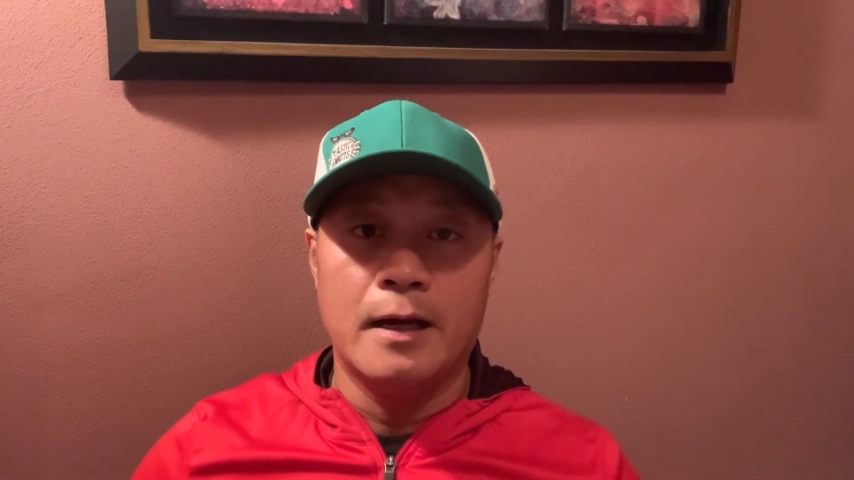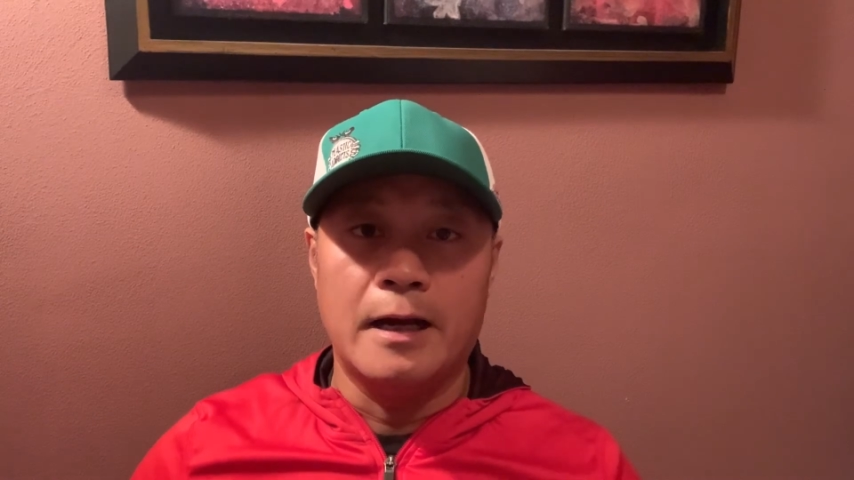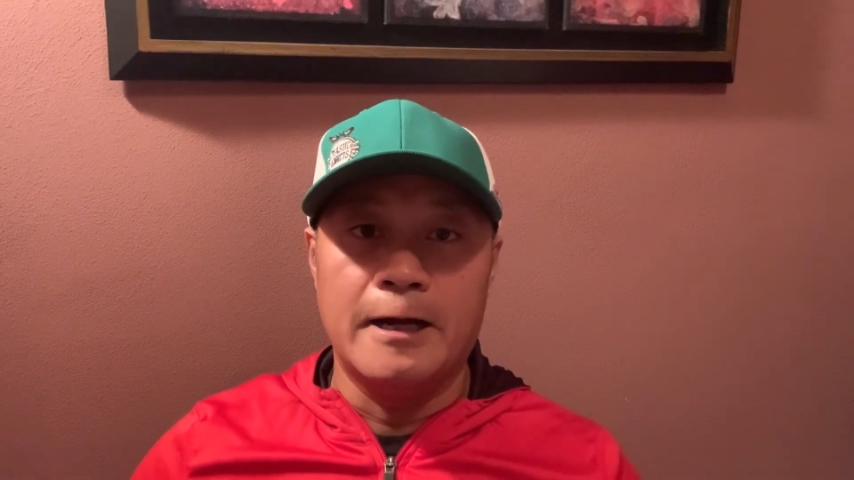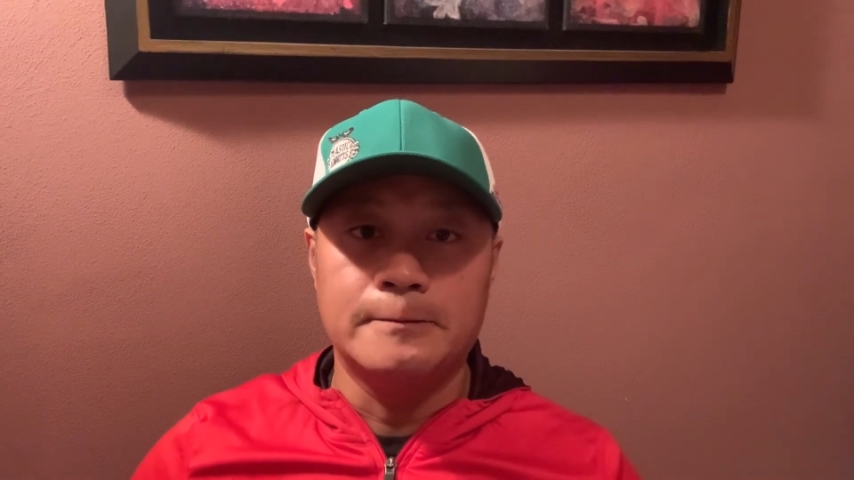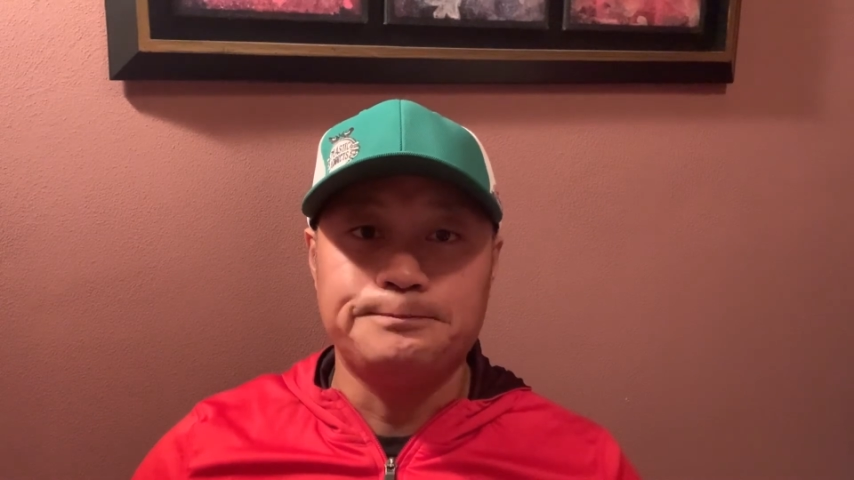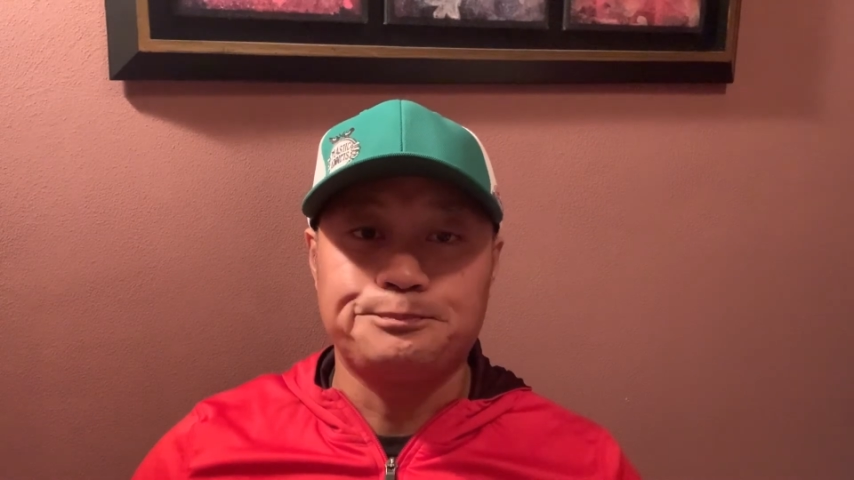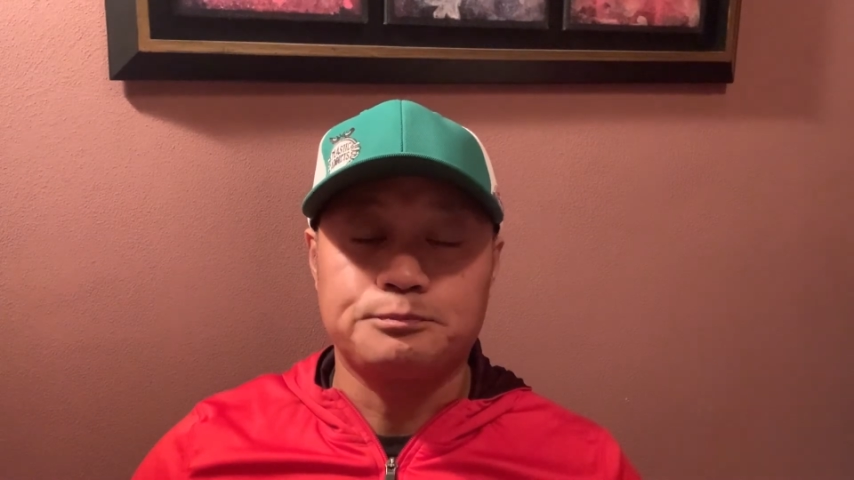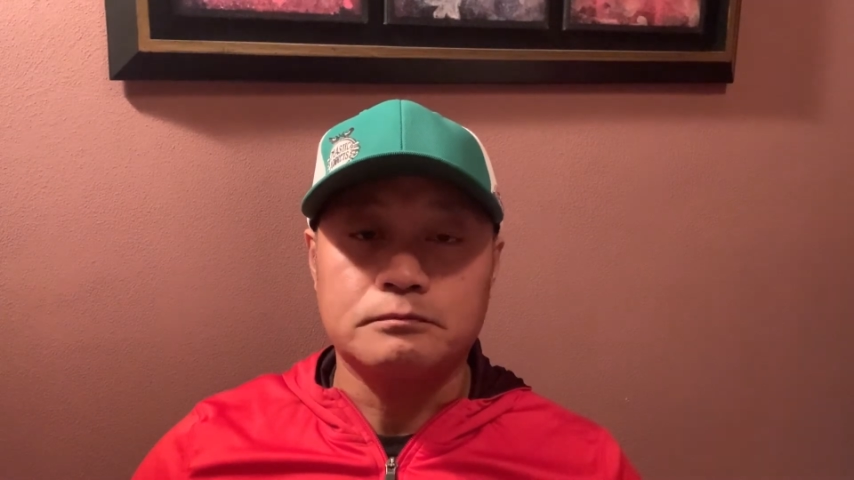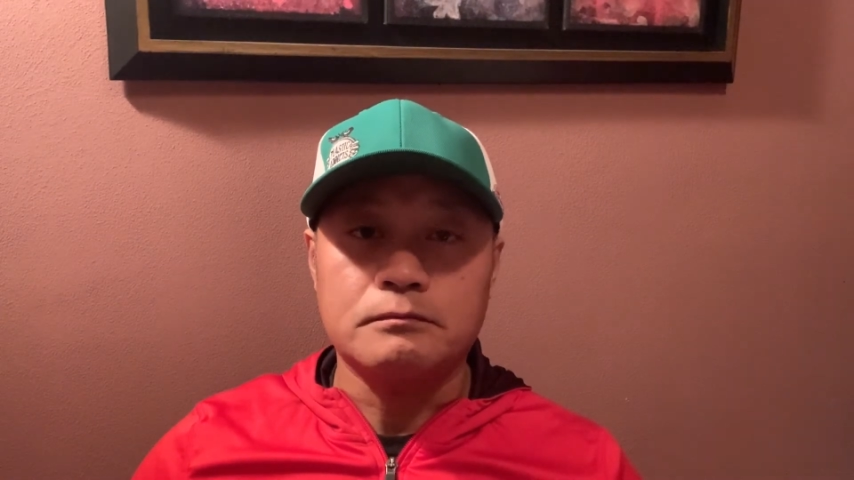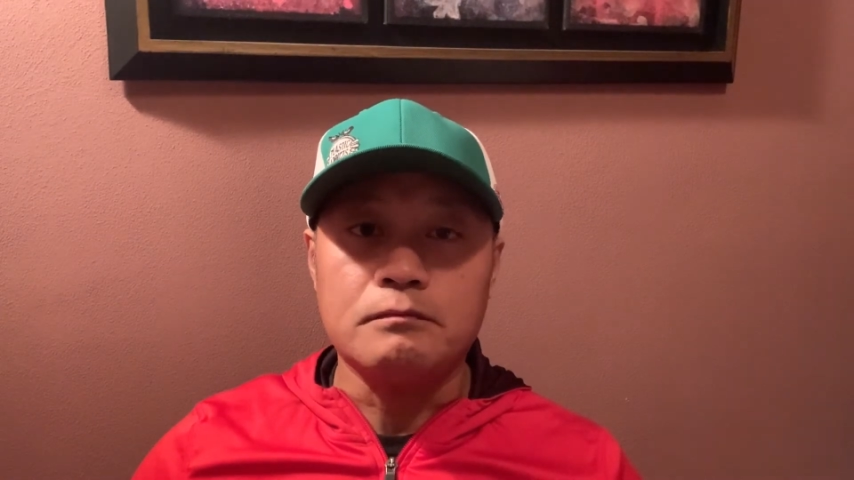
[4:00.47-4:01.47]
um,
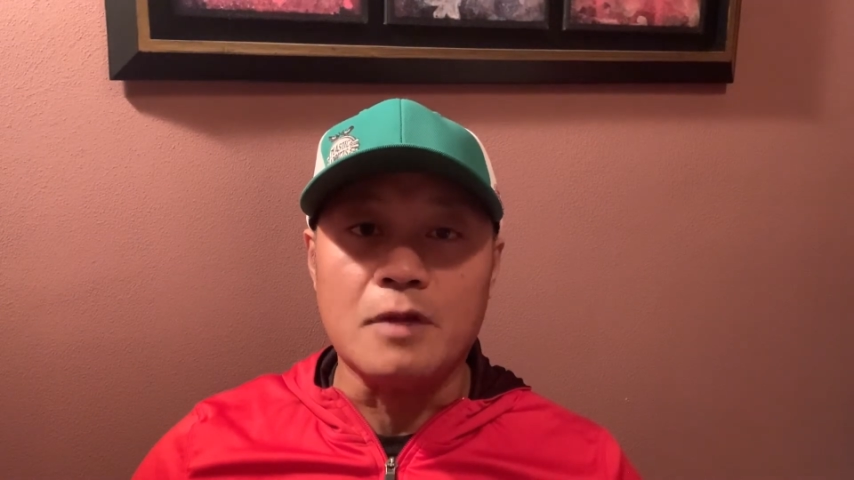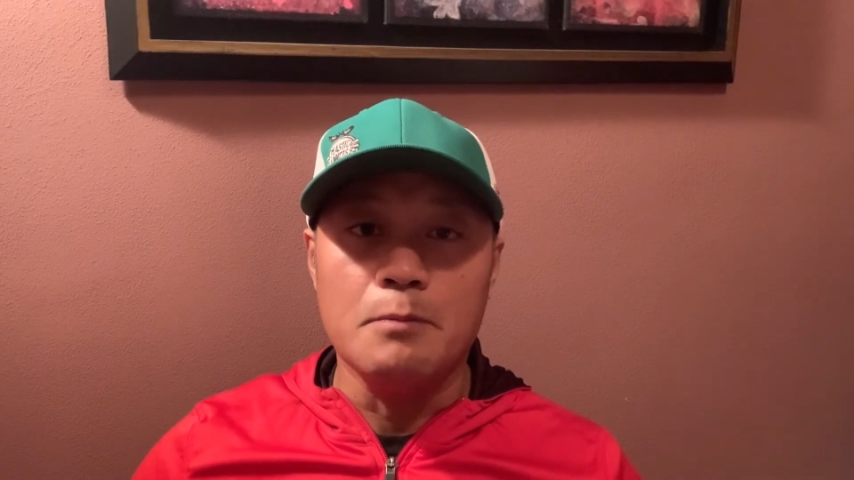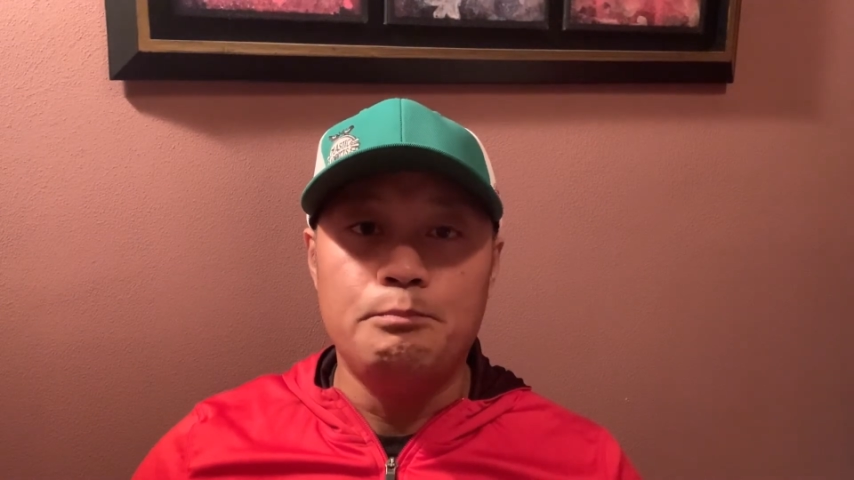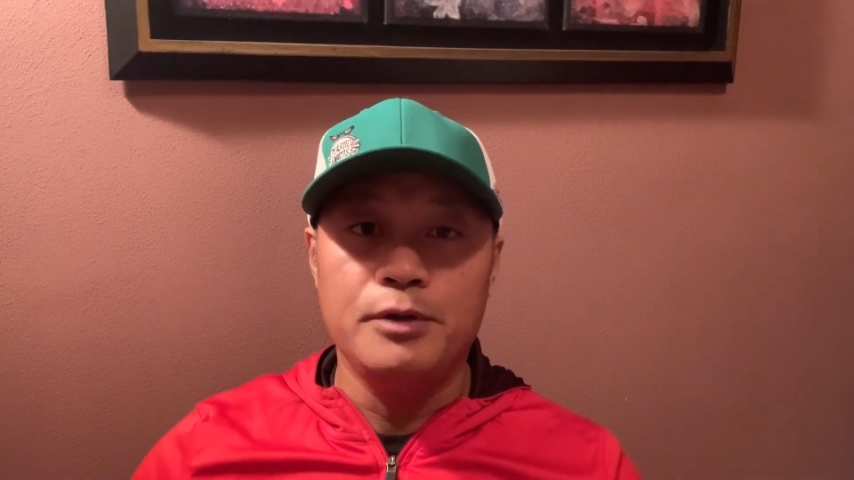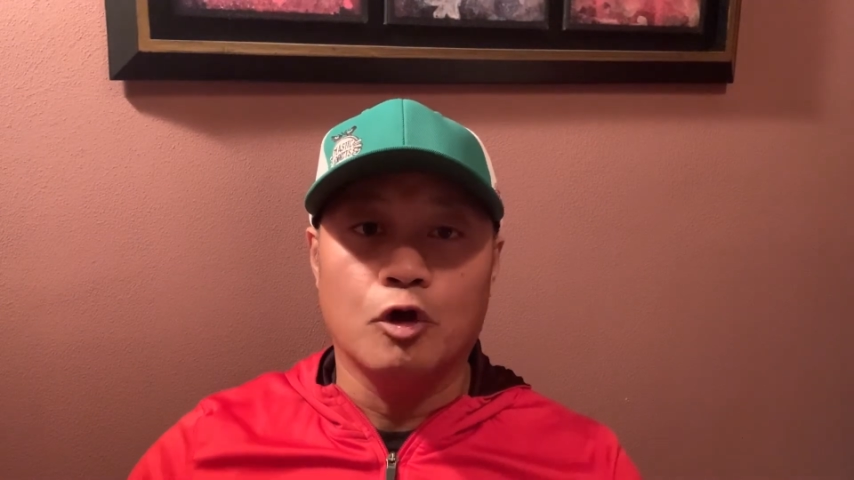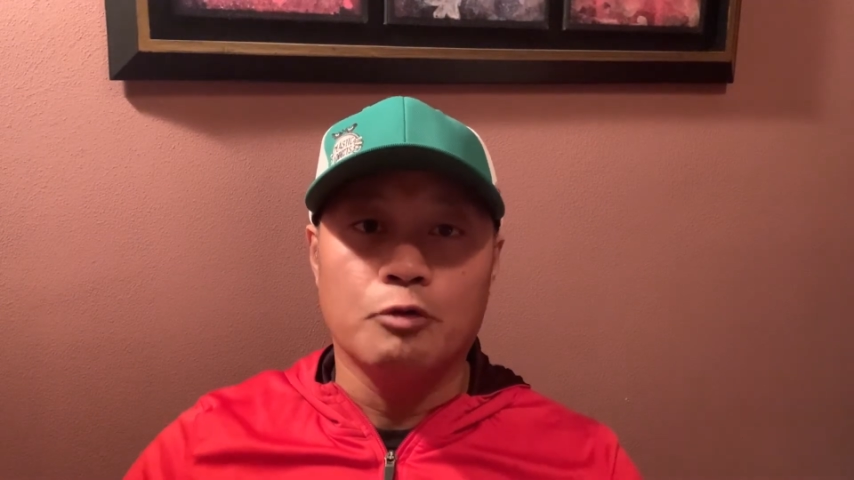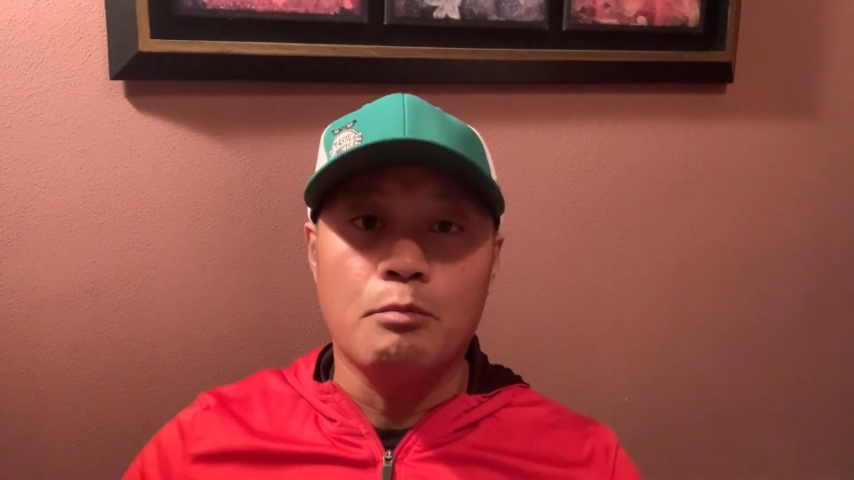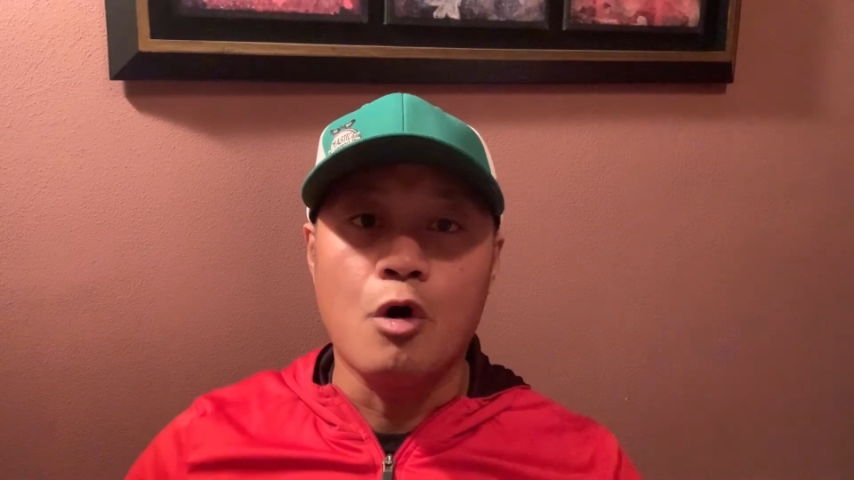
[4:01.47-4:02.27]
build